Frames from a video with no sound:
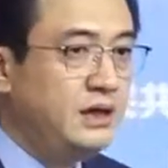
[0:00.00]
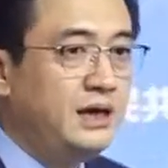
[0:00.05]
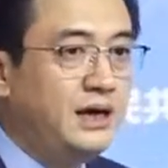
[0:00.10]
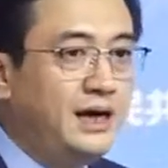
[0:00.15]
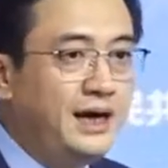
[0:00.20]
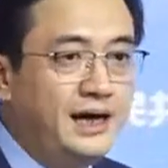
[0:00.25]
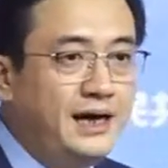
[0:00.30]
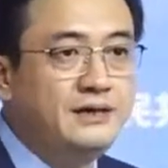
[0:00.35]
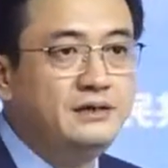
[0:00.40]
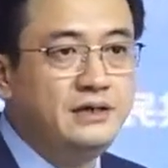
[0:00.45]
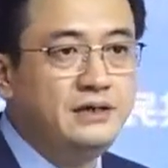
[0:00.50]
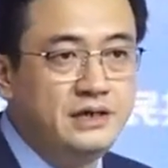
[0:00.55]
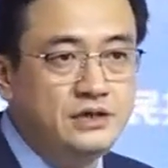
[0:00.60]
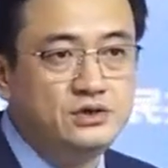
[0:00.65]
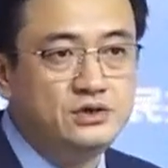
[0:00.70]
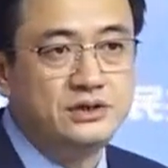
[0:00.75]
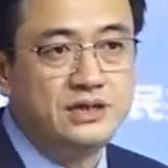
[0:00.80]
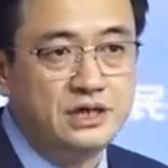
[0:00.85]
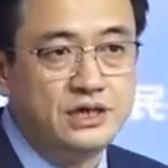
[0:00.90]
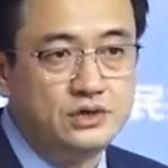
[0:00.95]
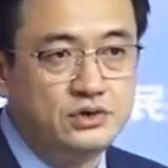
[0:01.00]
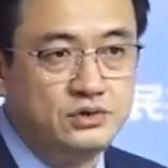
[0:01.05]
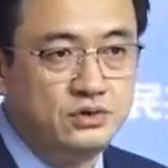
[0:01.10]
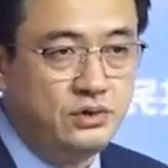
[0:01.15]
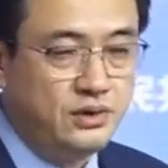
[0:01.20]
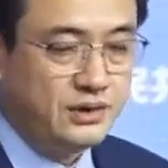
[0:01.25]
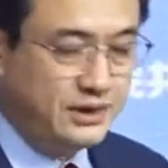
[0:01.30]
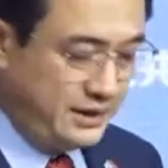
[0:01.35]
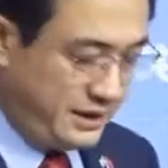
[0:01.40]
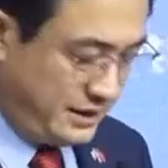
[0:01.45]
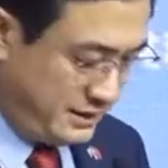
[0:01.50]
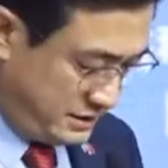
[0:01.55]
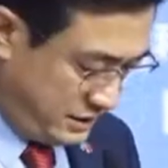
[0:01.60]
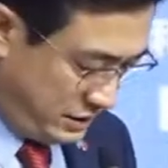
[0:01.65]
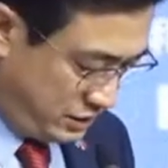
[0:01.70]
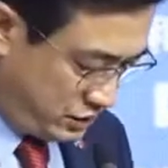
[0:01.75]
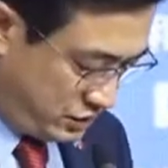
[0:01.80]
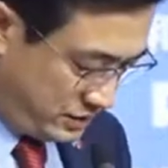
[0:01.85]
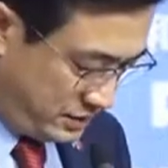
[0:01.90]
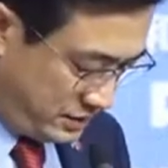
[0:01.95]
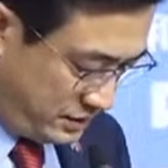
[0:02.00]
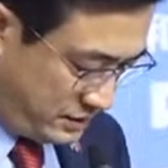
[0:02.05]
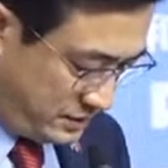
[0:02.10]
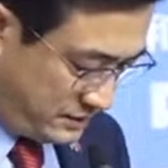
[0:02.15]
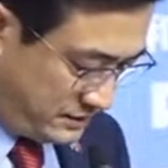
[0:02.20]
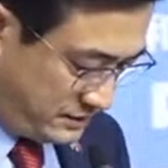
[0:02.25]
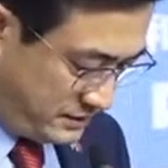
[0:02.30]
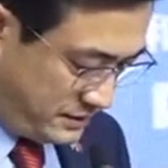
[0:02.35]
and international organizations,